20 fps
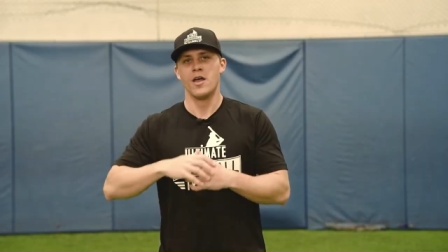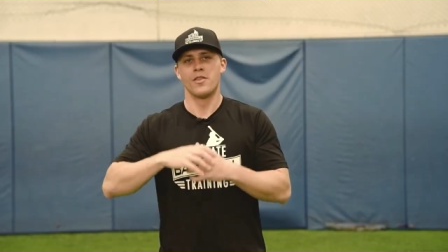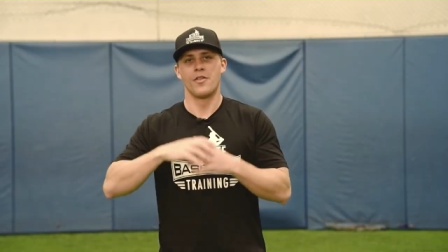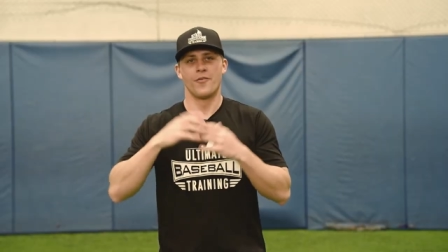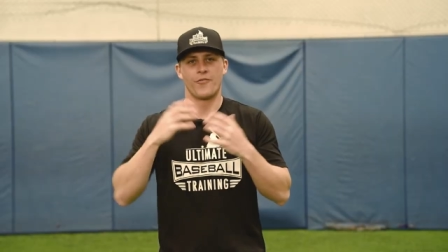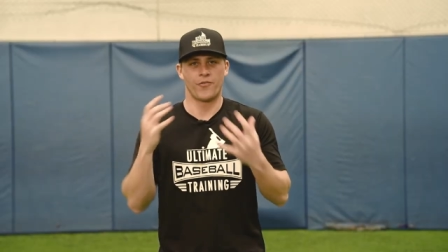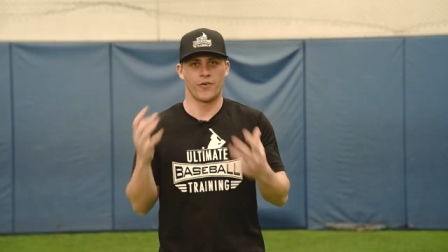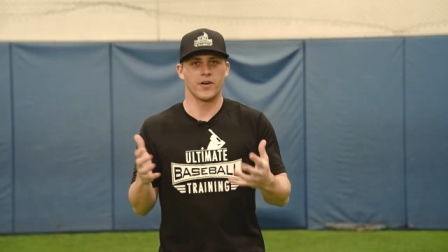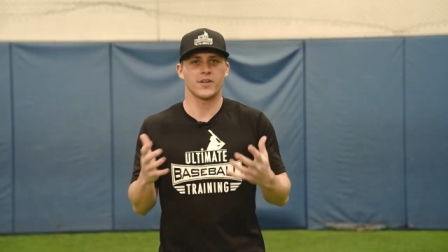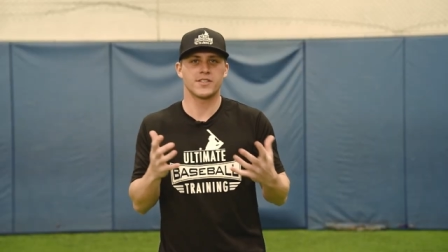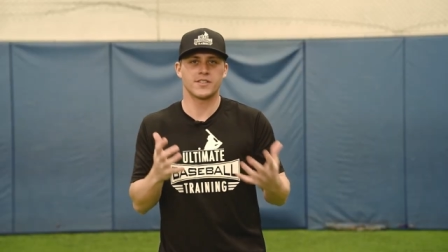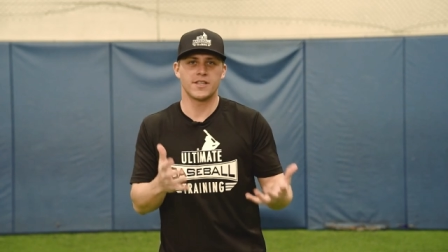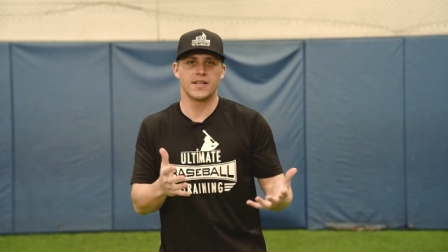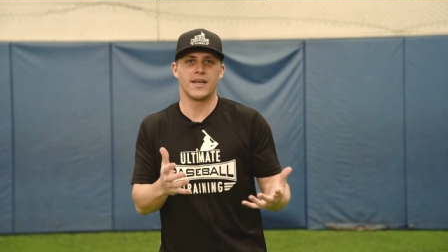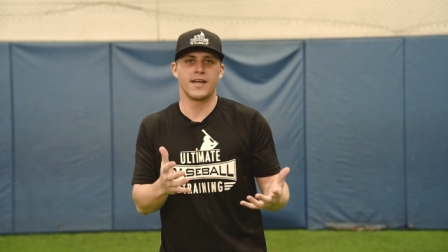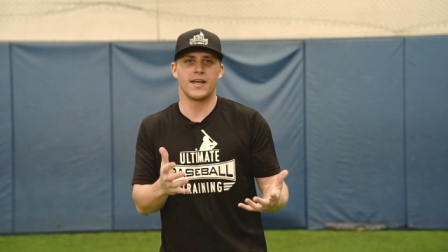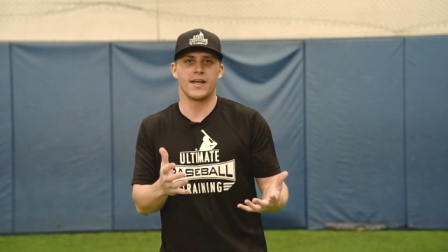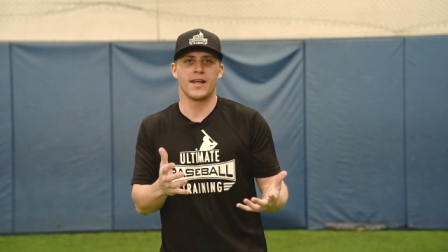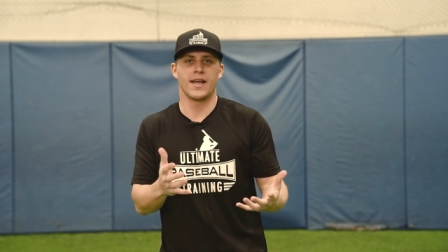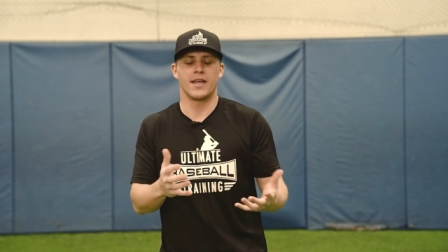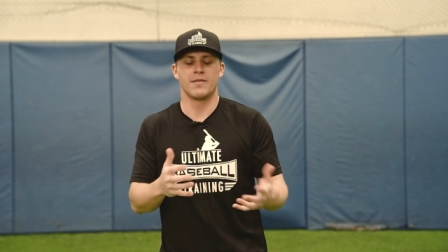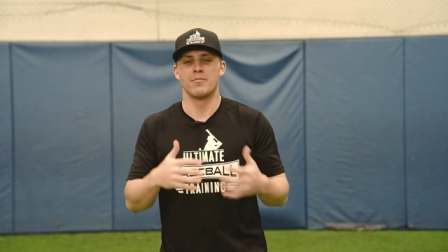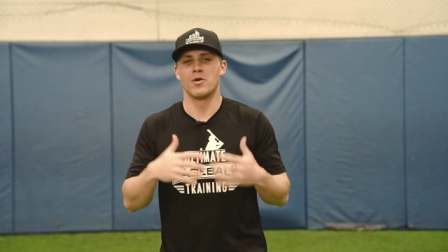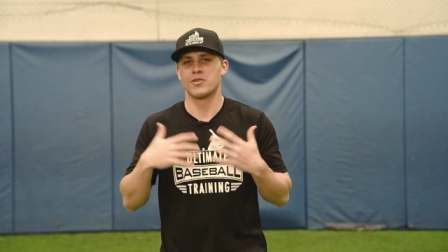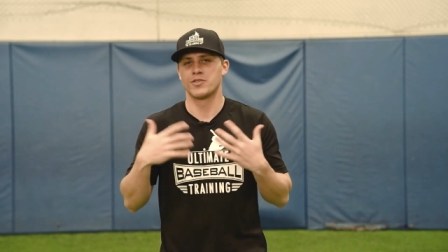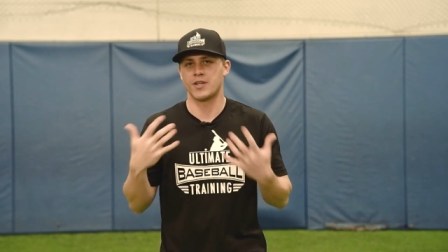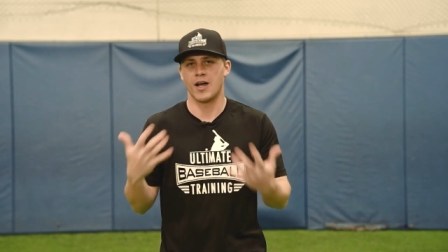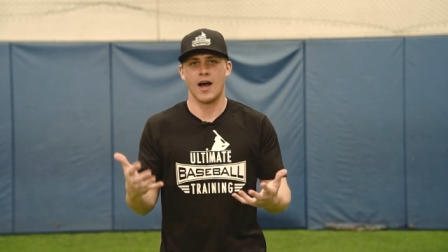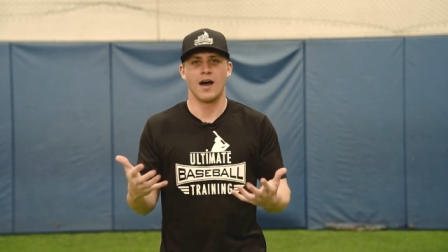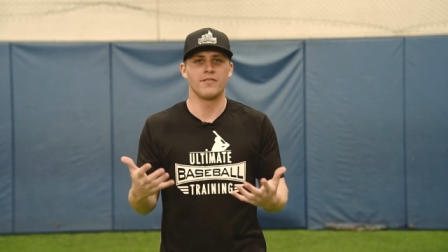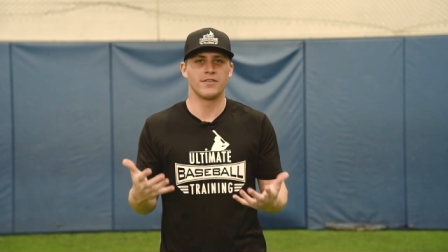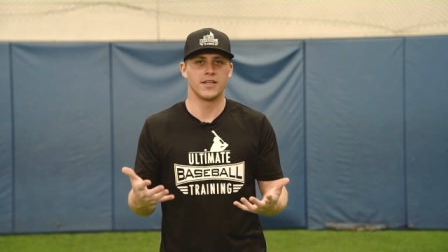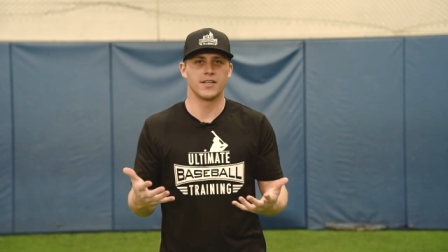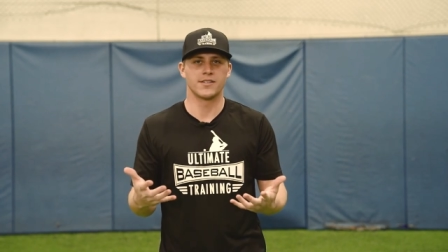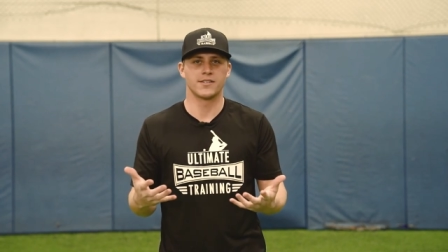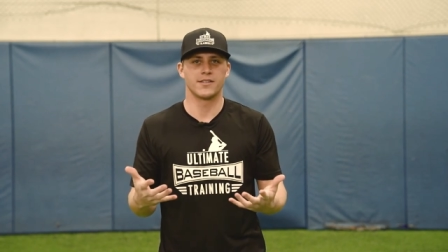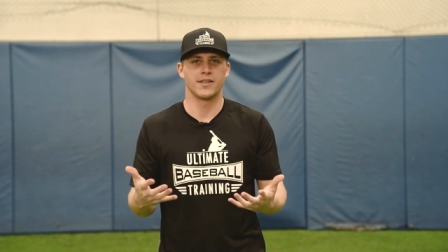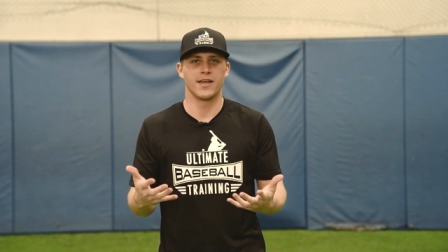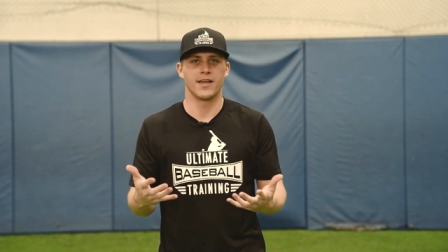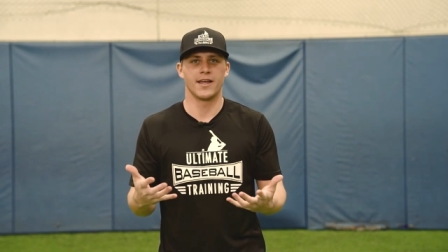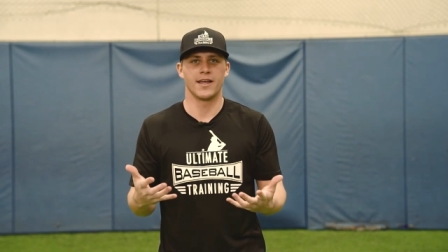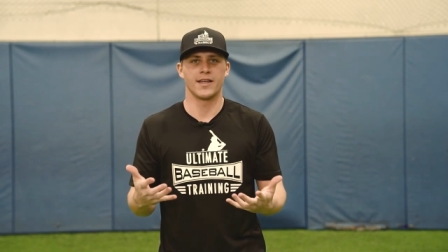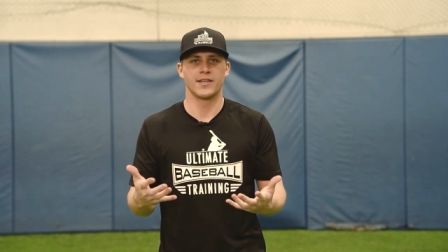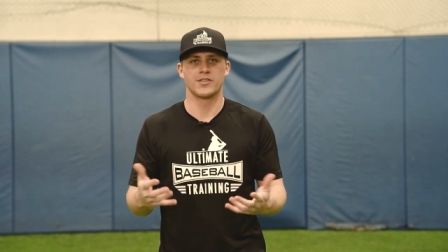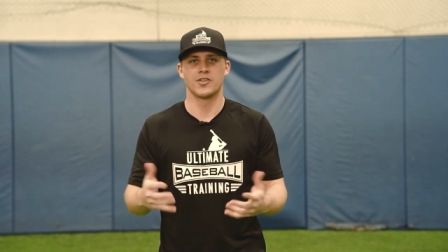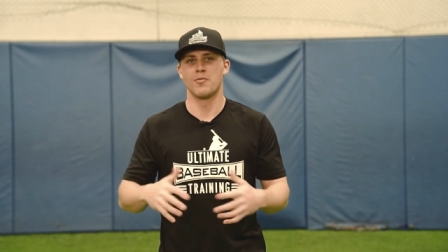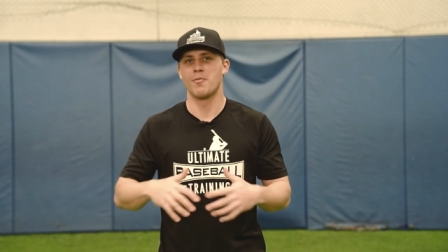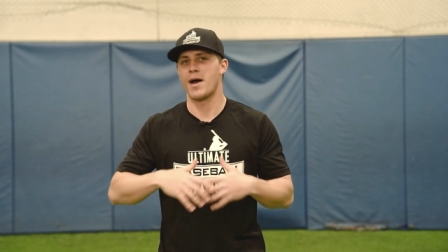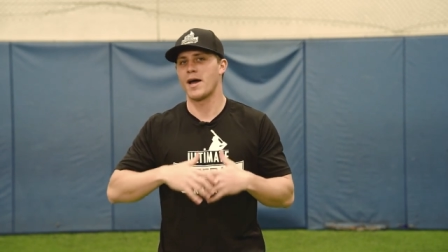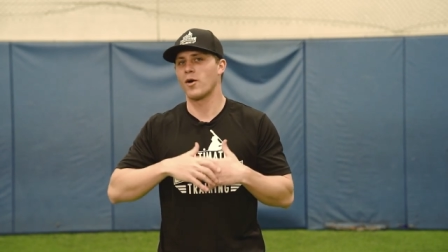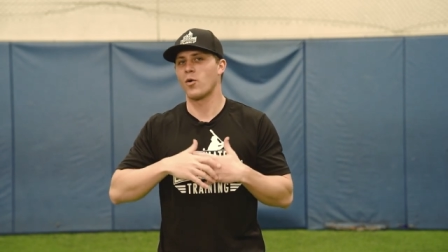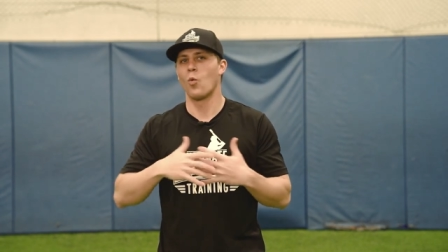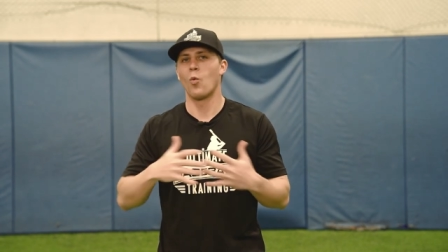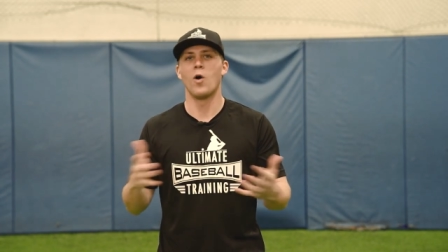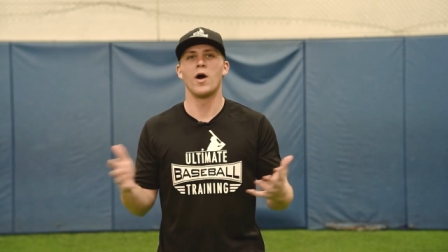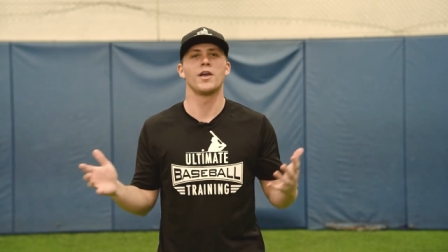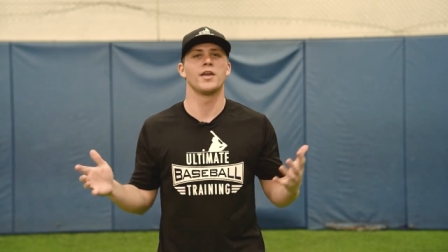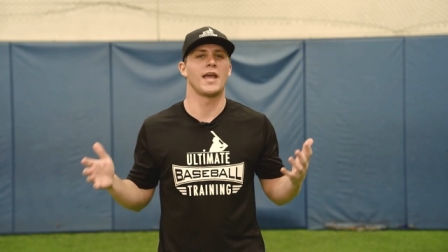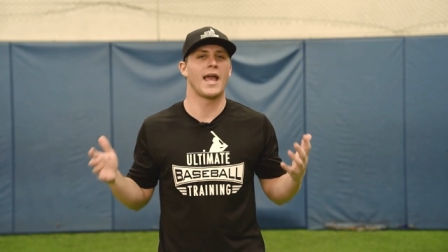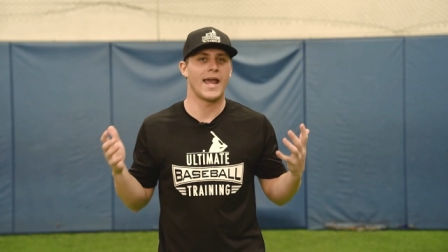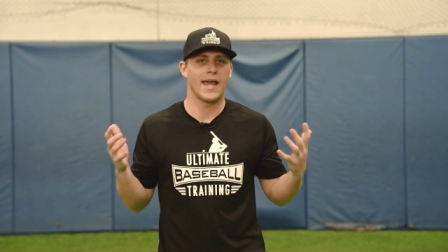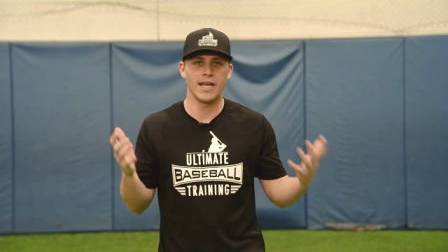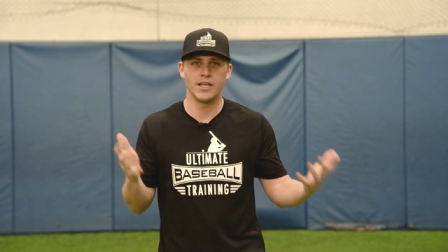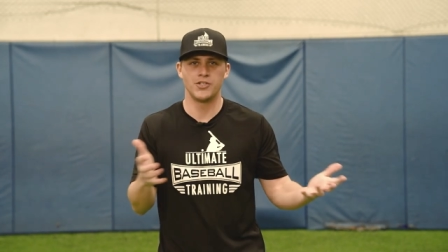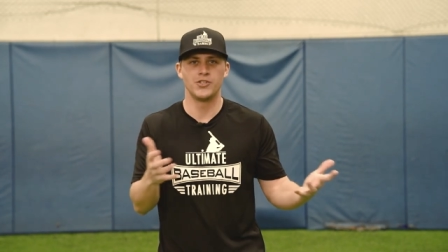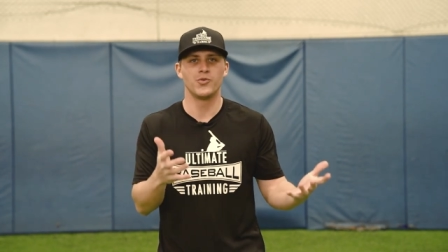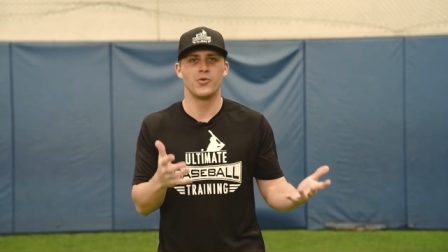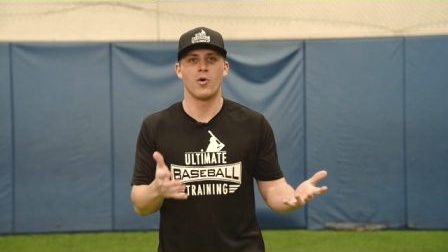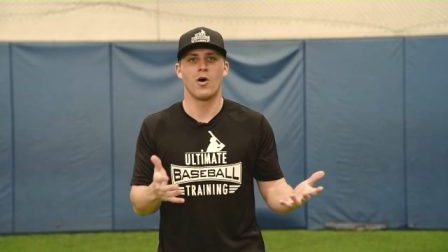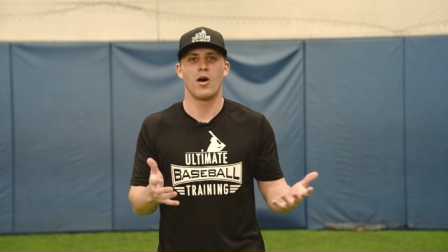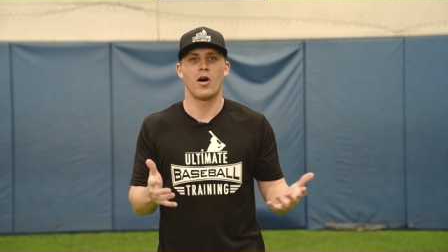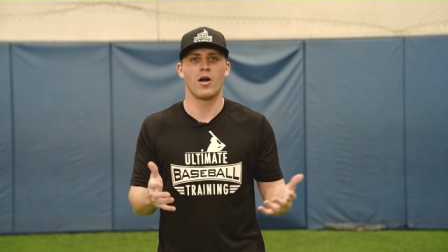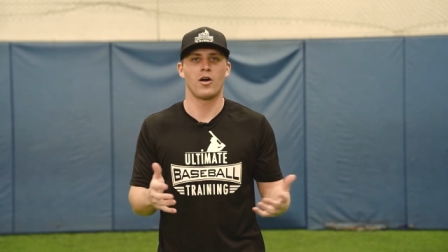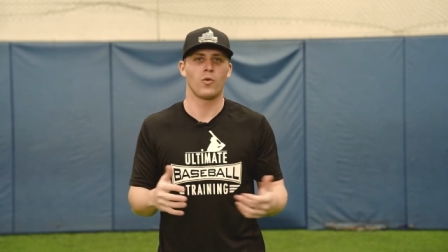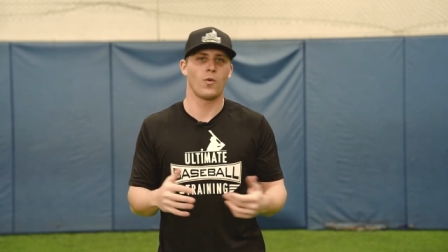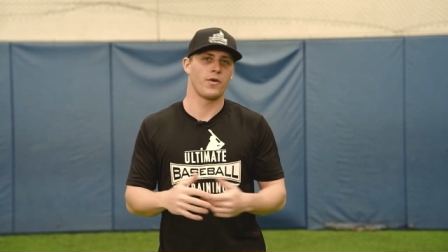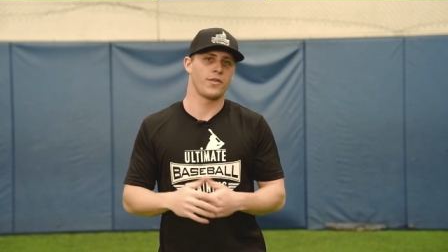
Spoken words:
the first thing and most obvious thing is no matter what age you are,